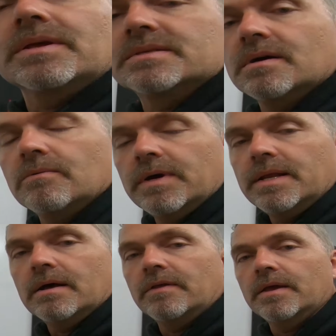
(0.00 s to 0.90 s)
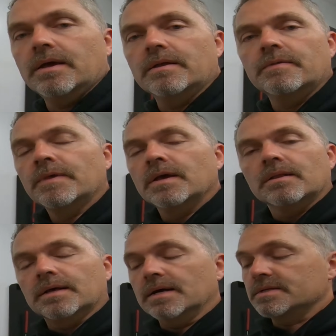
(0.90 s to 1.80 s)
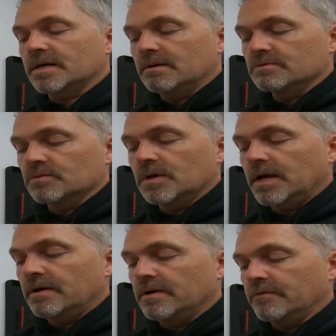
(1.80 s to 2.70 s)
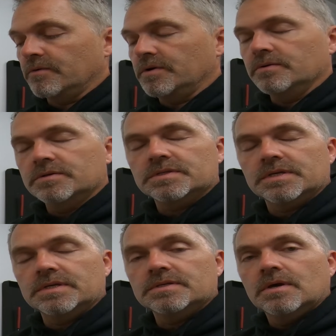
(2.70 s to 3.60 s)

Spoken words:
it gets all the way down the end, a lot of times we'll have, if we use these,